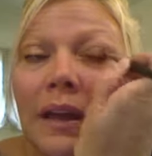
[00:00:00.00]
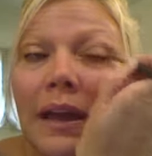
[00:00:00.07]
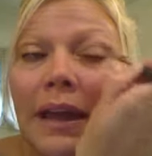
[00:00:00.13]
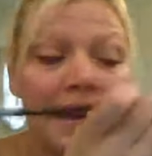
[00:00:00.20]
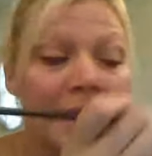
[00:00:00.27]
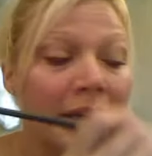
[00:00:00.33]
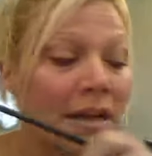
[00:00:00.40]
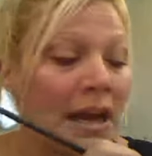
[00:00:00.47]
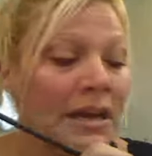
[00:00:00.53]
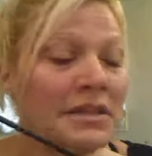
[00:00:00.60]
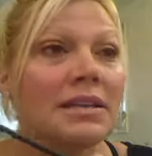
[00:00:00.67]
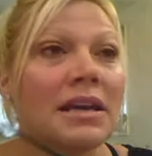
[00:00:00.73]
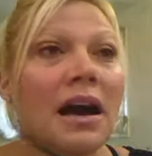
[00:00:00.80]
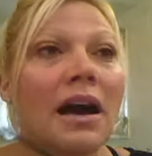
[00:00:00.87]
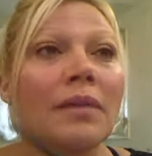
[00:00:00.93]
add it on
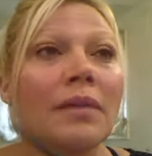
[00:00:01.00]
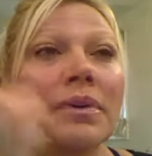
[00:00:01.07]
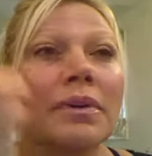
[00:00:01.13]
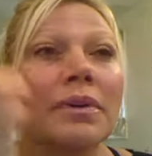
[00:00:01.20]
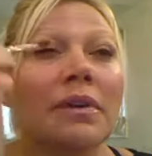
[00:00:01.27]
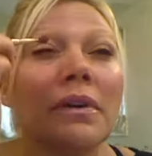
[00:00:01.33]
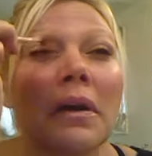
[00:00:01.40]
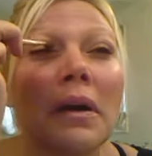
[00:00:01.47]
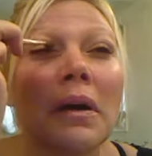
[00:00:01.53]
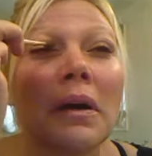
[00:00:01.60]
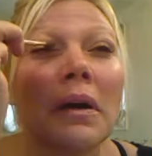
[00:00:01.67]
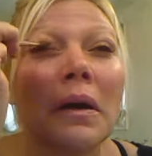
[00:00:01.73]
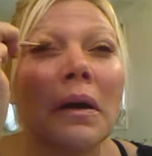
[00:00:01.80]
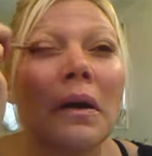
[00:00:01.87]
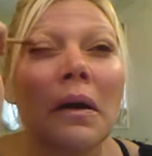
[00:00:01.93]
top
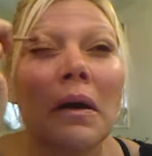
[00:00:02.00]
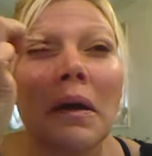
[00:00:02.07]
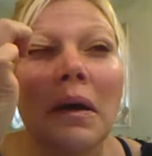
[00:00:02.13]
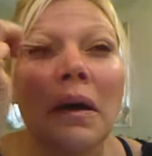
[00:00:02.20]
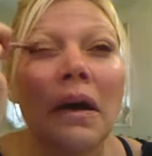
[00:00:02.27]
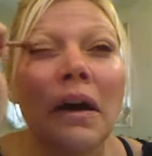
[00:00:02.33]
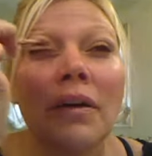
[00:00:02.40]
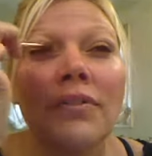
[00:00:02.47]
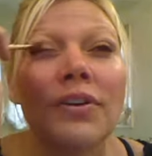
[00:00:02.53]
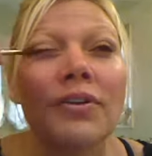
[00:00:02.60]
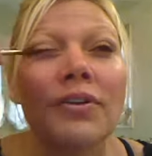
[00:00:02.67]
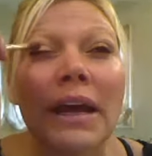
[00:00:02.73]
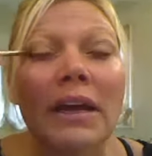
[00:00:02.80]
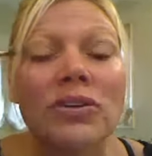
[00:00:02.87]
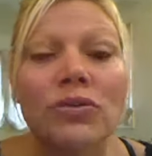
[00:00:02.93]
of your
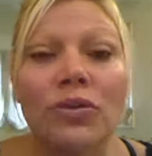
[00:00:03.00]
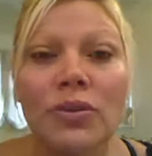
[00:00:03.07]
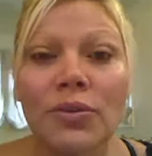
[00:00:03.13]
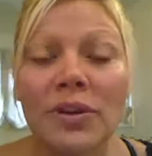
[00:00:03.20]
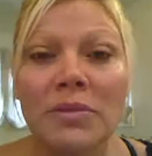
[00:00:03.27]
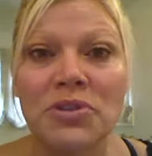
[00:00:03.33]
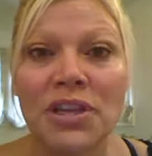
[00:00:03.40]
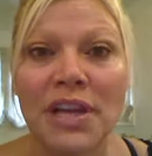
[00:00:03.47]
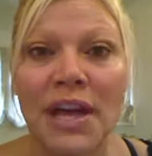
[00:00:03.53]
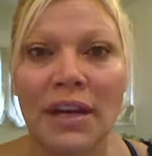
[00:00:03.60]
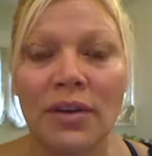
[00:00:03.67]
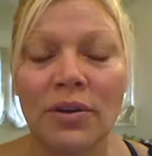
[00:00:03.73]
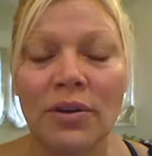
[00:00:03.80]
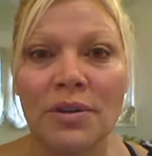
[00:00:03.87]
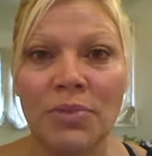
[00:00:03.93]
natural cream
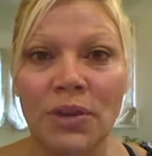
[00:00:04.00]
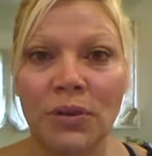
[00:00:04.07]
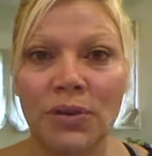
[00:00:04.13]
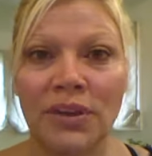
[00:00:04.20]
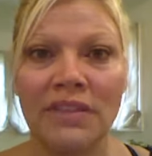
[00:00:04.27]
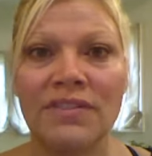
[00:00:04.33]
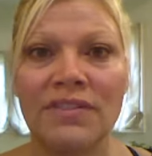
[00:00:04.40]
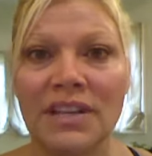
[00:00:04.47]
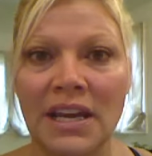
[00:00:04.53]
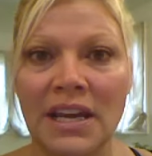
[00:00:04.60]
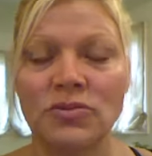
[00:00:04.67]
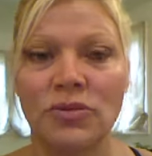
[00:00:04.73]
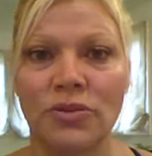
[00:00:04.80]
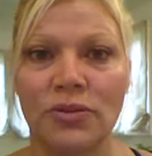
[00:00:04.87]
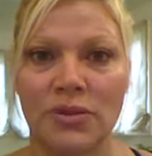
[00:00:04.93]
shadow. And the beauty of the
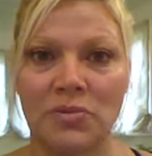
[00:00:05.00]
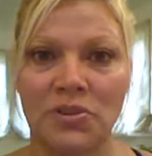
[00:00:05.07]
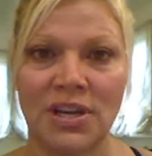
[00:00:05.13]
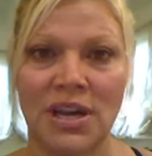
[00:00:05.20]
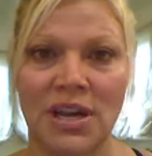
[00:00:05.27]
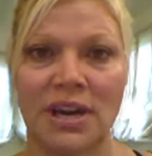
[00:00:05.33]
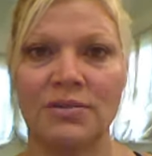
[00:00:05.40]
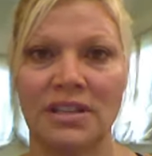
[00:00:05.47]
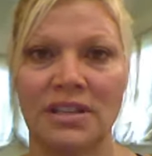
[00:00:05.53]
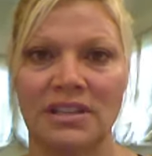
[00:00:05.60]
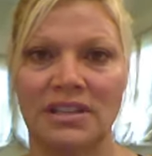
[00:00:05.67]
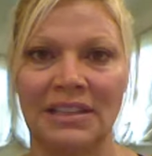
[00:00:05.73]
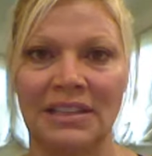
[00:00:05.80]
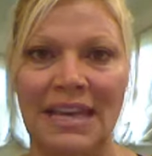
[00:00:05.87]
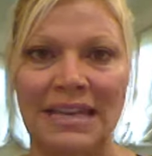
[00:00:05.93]
natural cream shadow is
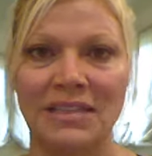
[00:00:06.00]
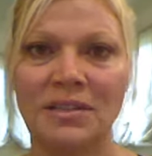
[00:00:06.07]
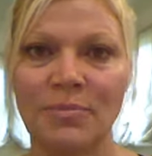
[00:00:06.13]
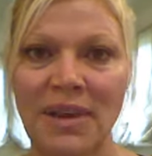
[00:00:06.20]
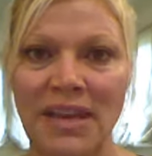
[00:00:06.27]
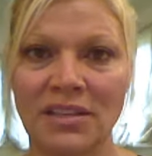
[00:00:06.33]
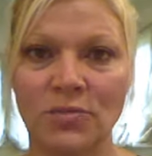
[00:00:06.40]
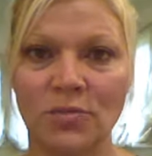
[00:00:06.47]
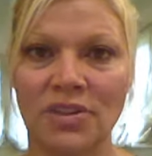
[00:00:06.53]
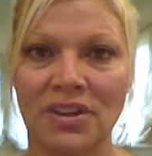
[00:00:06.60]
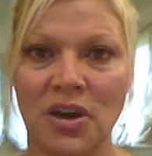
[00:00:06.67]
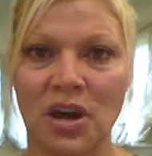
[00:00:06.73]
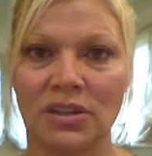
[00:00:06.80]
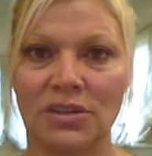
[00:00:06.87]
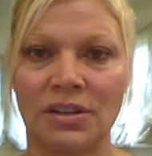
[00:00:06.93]
it lays a base with
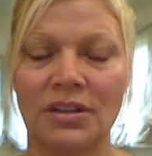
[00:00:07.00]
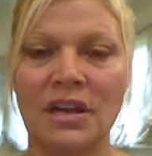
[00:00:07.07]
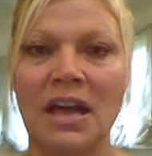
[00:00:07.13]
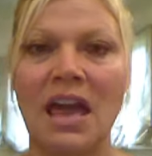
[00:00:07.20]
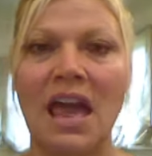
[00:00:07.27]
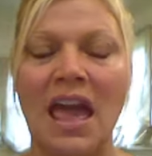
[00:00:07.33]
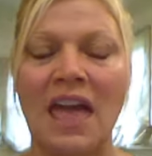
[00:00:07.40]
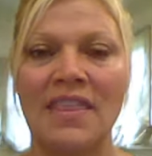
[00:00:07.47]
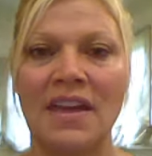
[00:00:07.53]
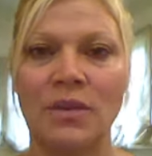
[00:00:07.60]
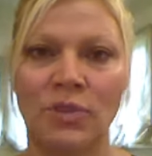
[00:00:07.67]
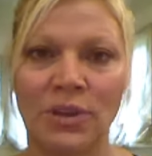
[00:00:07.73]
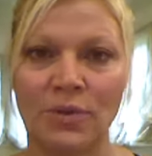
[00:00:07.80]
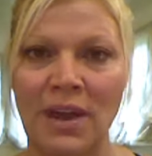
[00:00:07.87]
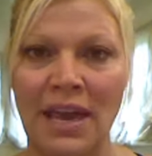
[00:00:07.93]
color, and then
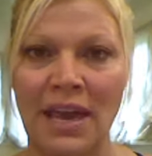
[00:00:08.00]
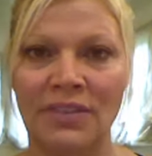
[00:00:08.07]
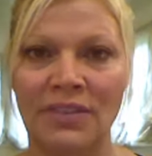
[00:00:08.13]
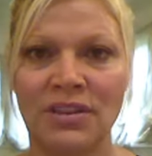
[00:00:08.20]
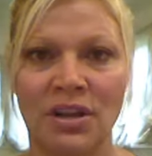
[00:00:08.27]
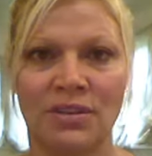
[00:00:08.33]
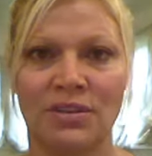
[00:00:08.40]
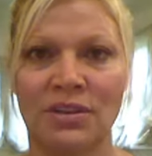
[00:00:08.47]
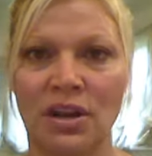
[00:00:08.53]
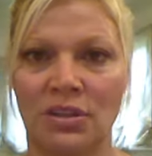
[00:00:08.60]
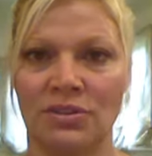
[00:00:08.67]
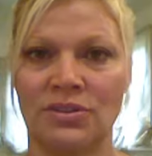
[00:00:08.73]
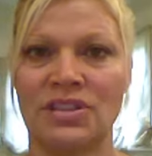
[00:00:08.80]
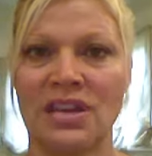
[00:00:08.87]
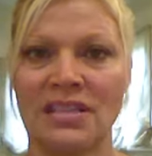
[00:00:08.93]
when you add the other
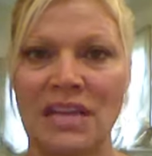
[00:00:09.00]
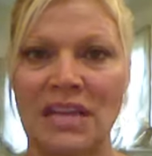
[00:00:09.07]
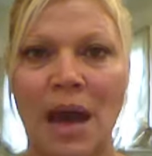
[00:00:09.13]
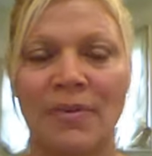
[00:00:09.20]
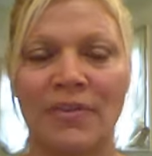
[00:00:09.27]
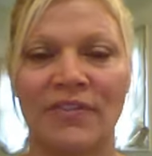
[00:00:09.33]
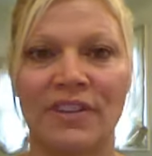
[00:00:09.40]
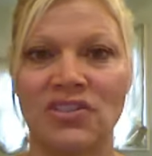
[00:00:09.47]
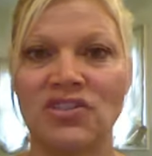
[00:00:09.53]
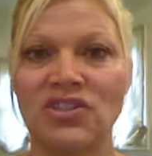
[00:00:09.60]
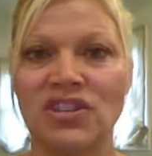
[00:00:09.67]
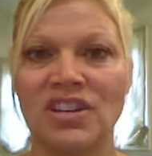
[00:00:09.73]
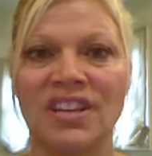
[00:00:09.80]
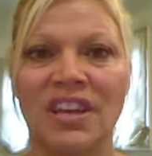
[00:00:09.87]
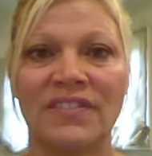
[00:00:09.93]
colors on top of it, it's
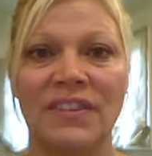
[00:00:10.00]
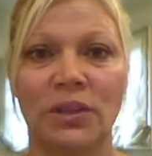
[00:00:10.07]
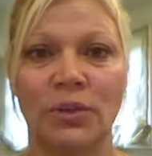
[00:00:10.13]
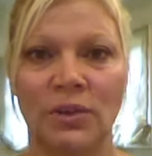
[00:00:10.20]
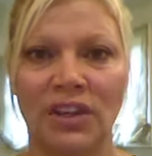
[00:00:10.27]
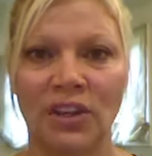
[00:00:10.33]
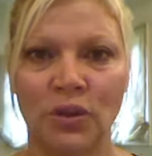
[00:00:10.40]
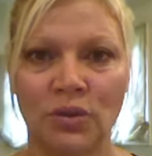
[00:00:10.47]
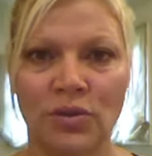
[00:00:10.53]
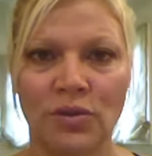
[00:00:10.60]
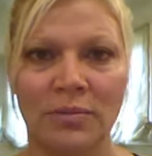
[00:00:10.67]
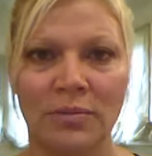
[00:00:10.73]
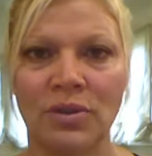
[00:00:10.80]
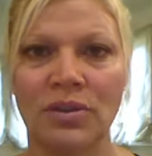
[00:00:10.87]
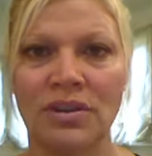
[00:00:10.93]
just giving you an
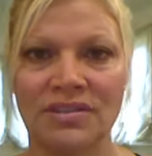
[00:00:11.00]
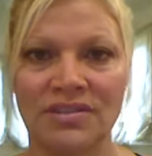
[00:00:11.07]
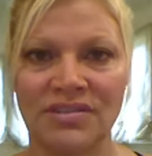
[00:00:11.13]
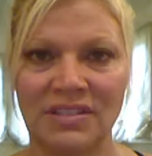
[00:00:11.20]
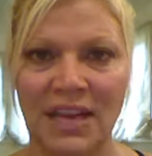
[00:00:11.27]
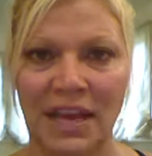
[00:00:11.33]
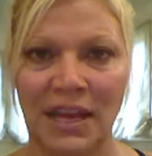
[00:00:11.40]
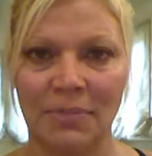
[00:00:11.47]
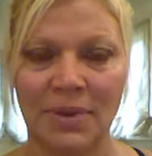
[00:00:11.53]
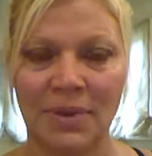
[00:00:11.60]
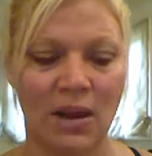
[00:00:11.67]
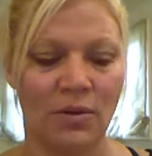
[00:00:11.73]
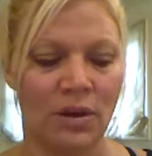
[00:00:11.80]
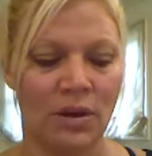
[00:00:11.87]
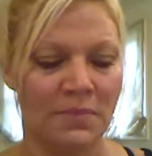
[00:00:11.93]
incredible staying
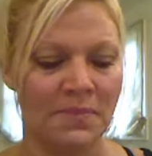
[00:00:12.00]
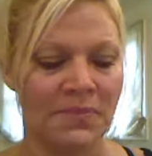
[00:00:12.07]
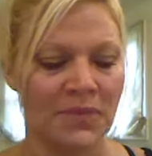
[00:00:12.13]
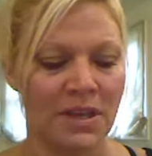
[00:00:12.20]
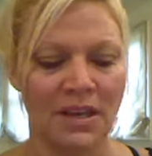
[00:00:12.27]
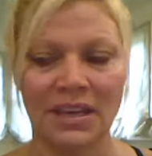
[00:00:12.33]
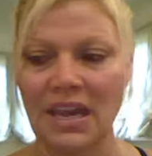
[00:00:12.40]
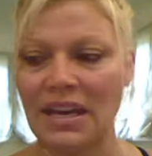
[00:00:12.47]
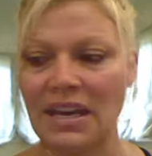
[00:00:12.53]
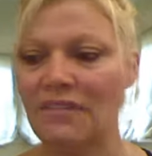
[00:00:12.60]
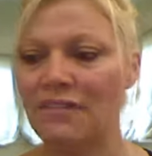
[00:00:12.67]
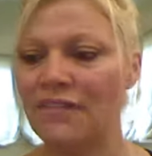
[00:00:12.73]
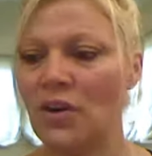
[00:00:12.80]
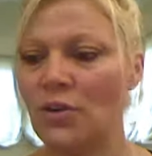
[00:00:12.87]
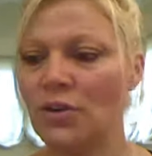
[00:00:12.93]
power. Again,
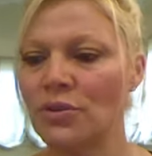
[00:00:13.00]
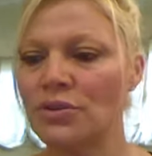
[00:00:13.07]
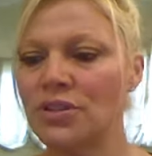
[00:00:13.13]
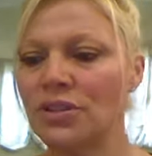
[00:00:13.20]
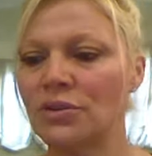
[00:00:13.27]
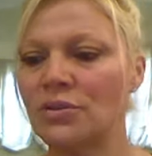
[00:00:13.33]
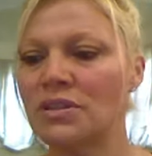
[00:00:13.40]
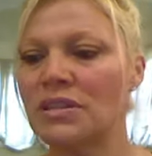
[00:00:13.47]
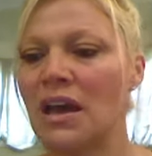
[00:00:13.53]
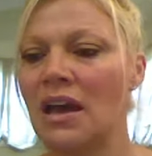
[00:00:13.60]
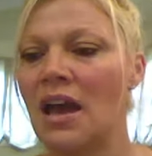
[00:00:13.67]
on photo shoots,